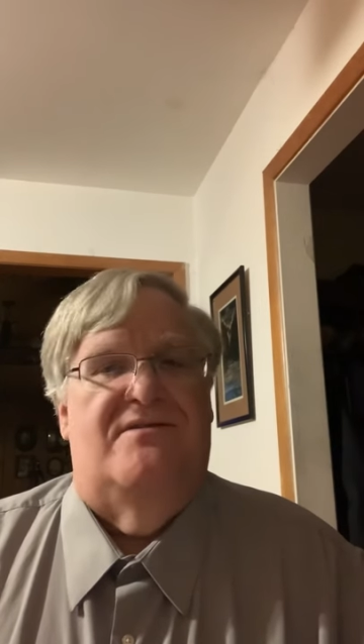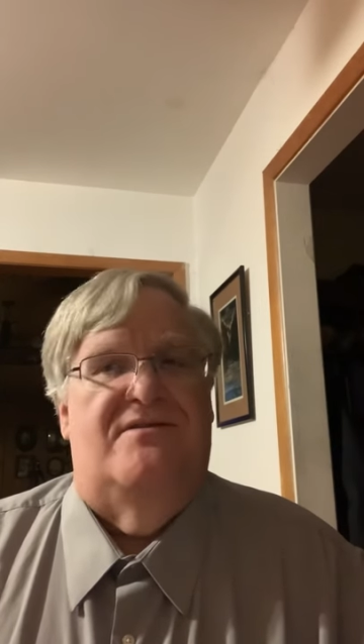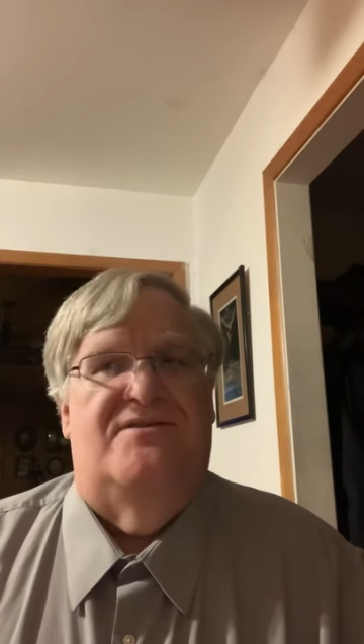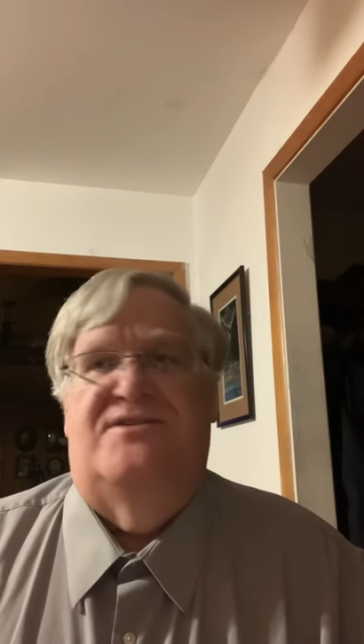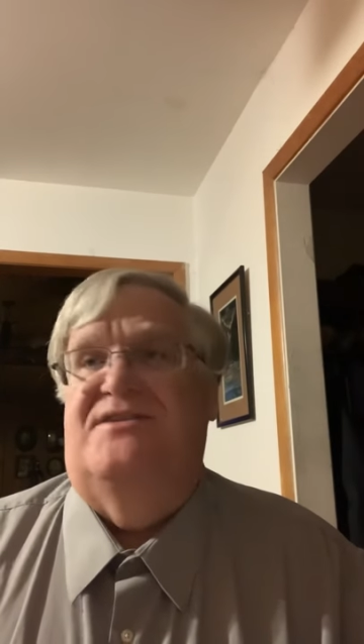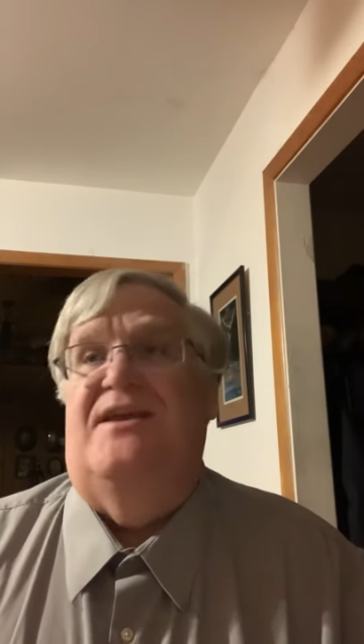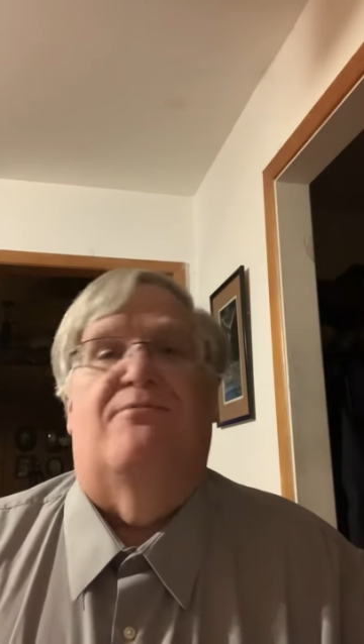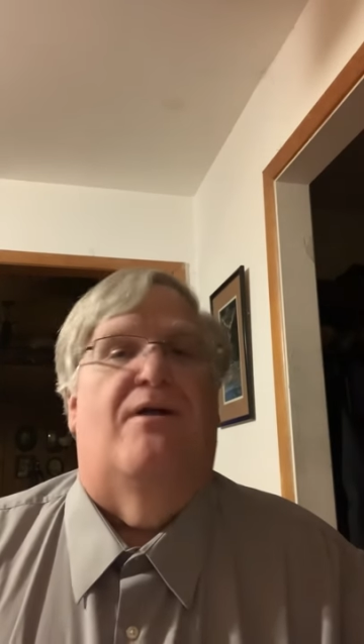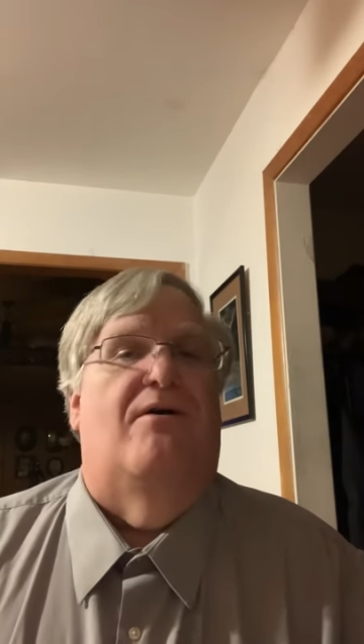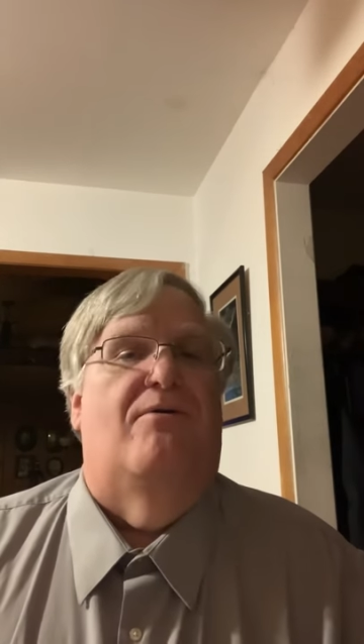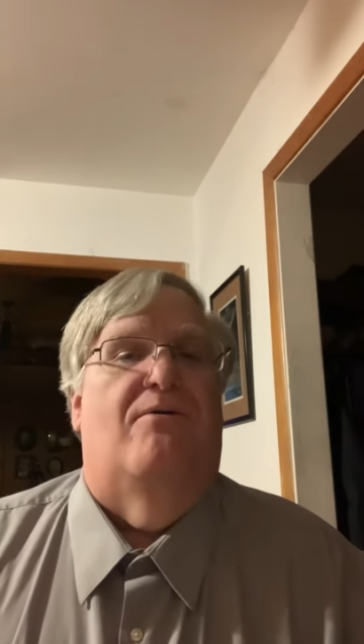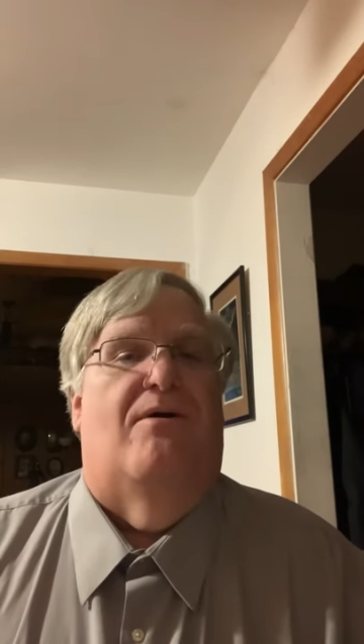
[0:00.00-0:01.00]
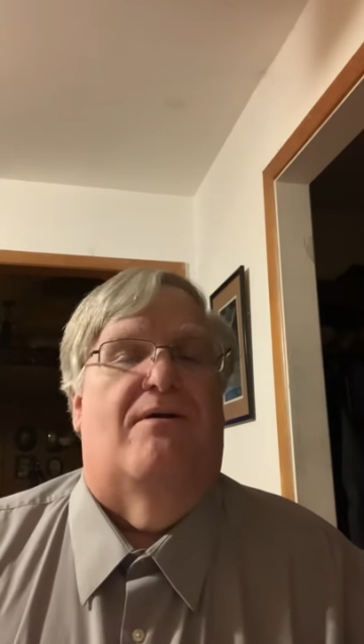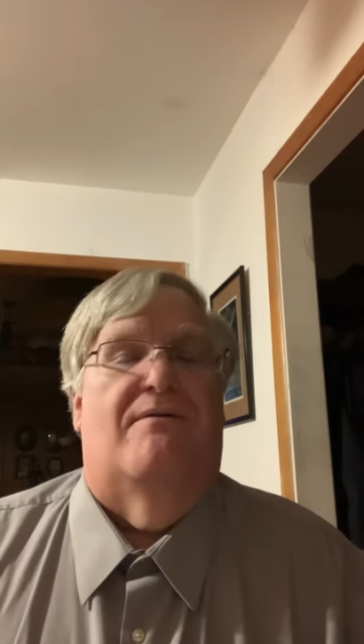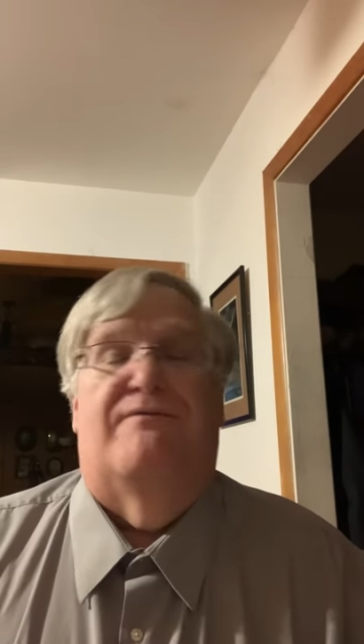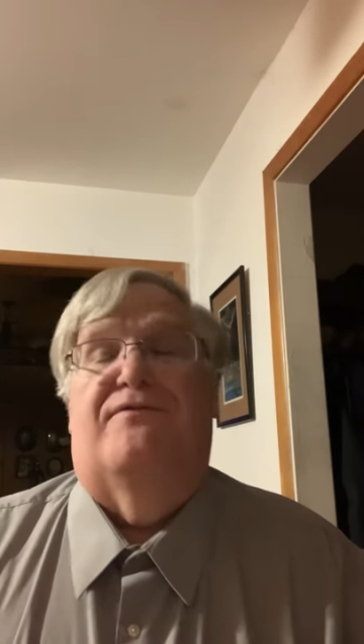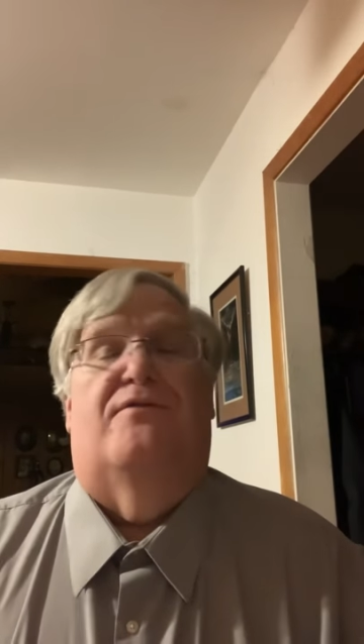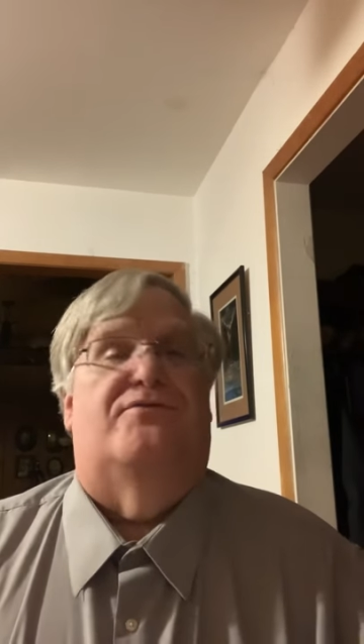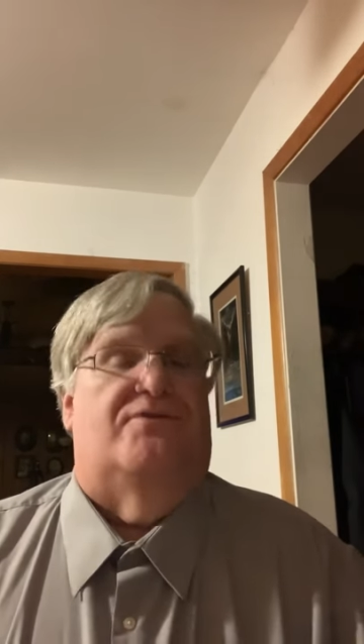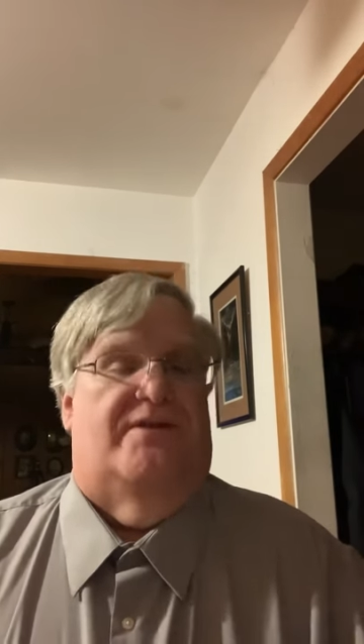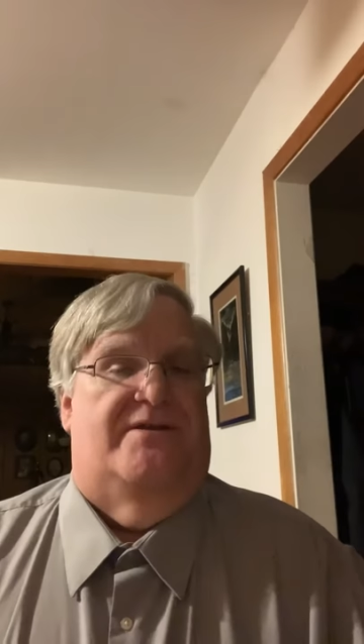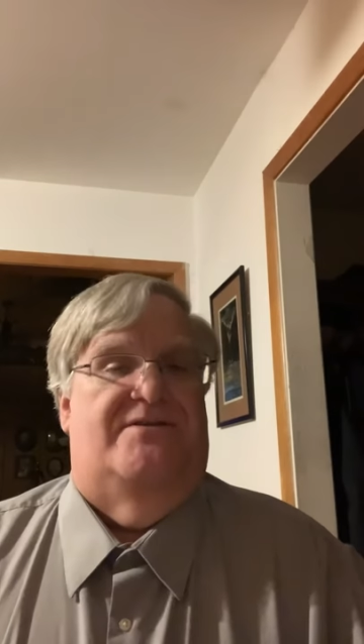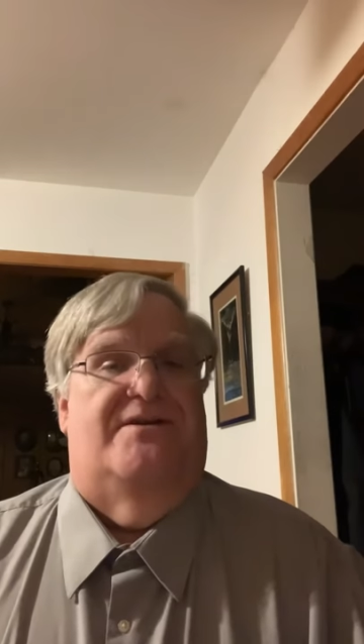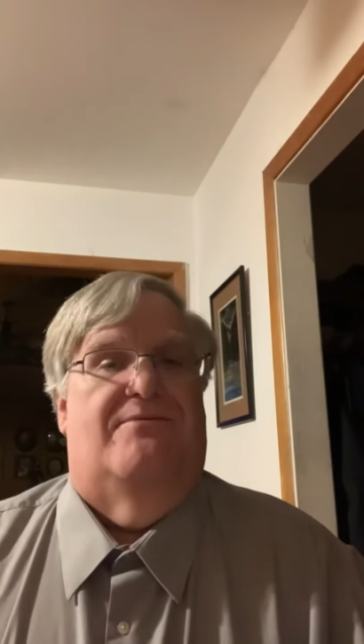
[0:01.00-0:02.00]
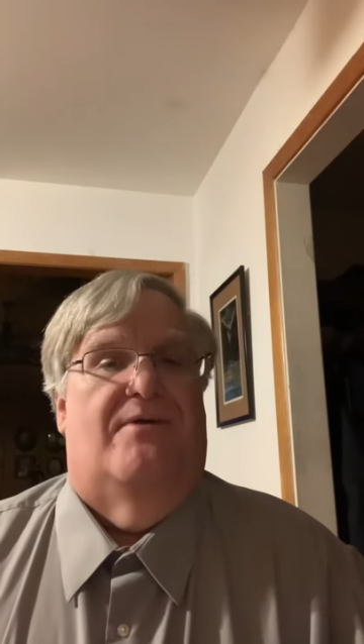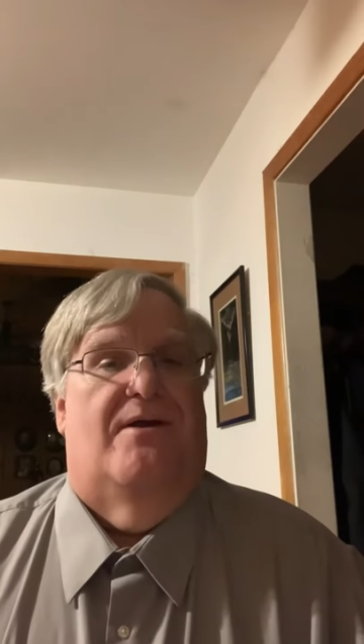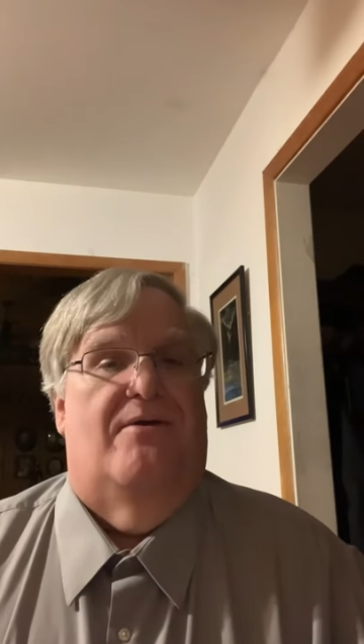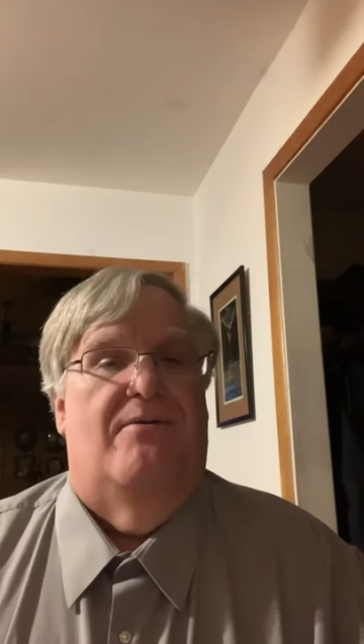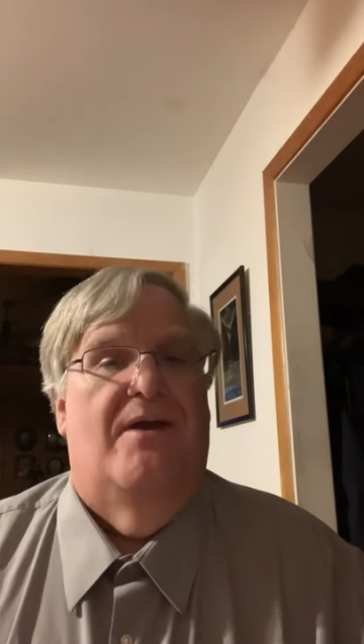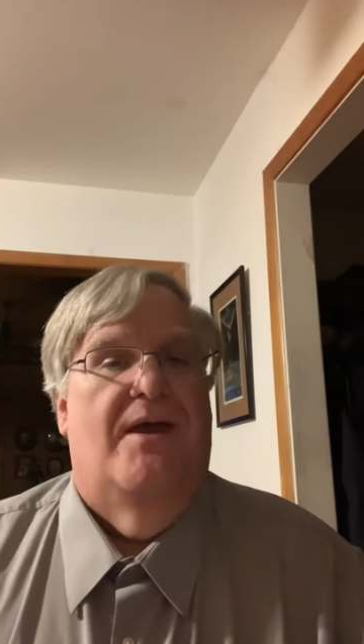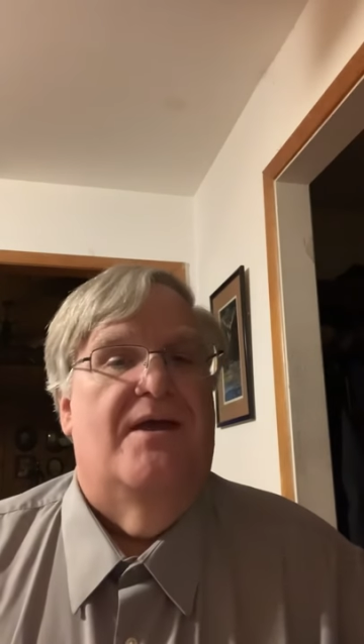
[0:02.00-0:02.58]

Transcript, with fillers: zero or virtually zero